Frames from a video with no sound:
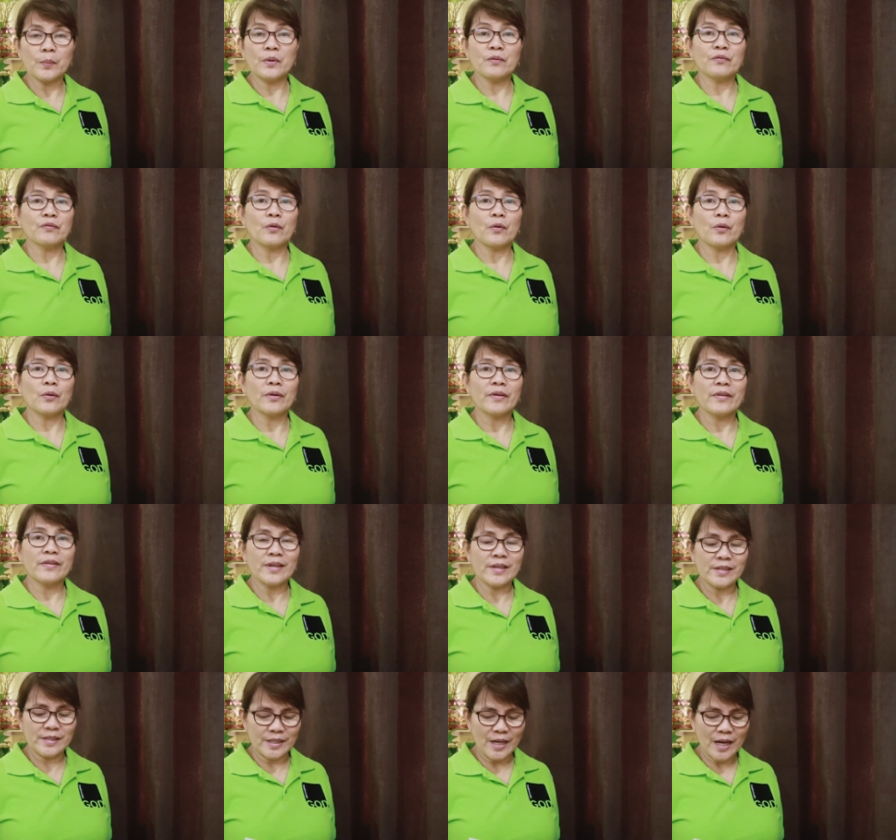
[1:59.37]
before
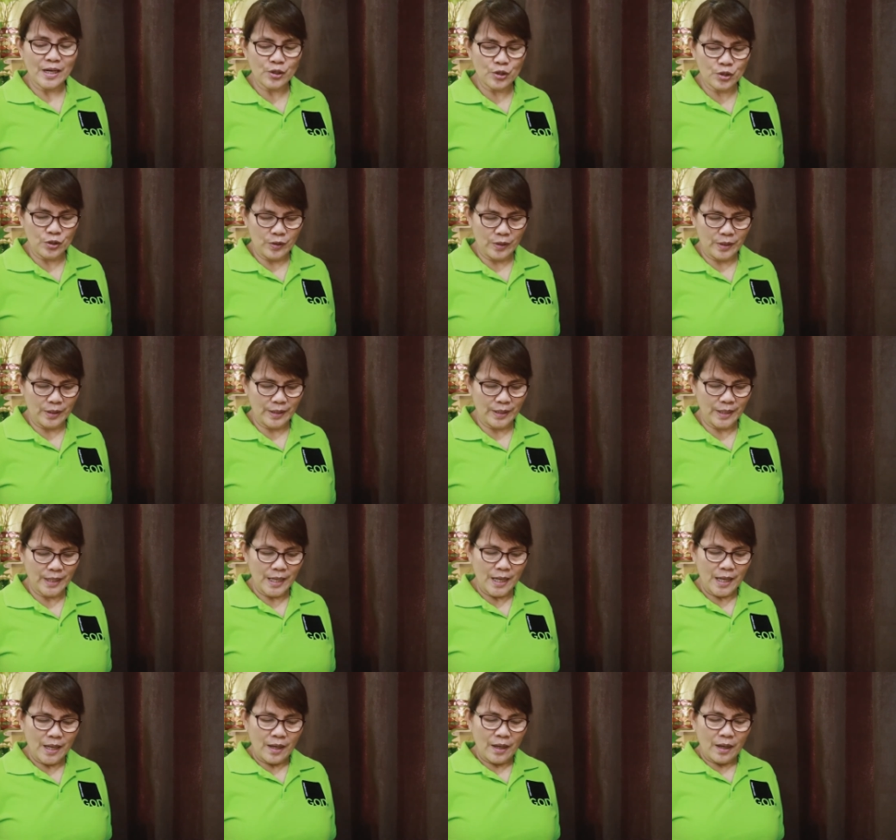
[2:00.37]
destruction,
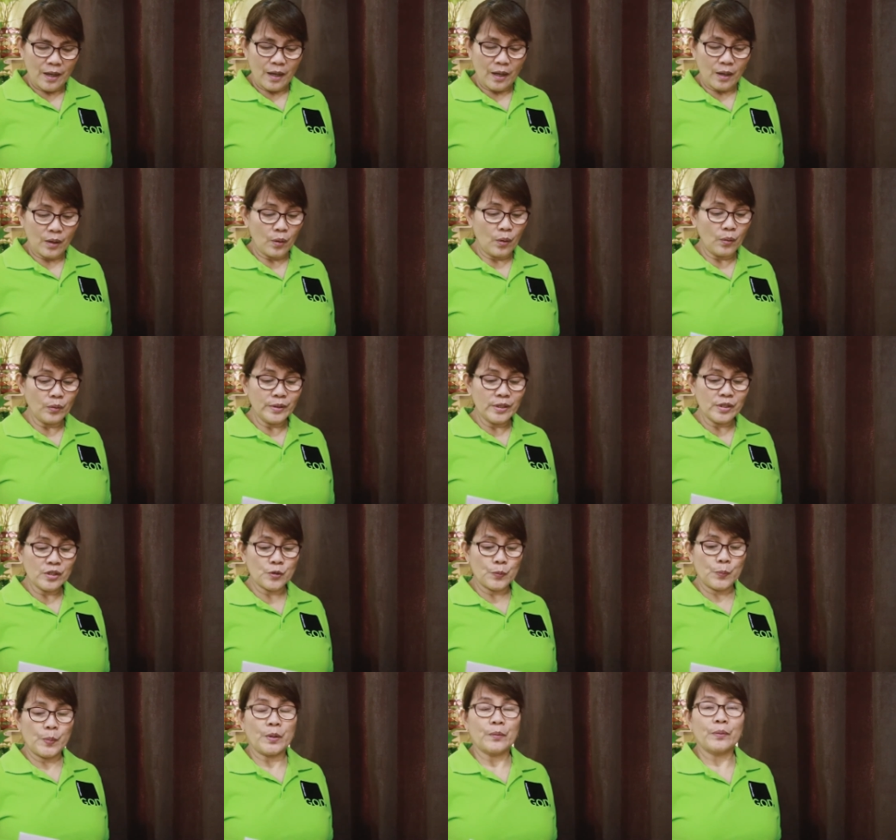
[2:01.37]
a haughty
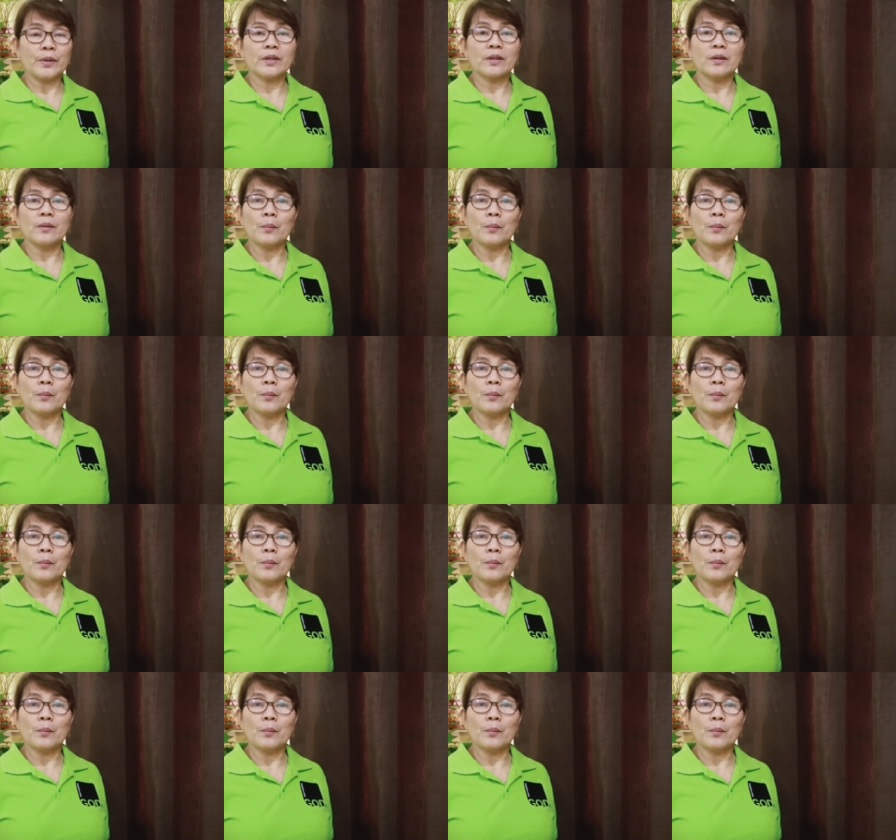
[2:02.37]
spirit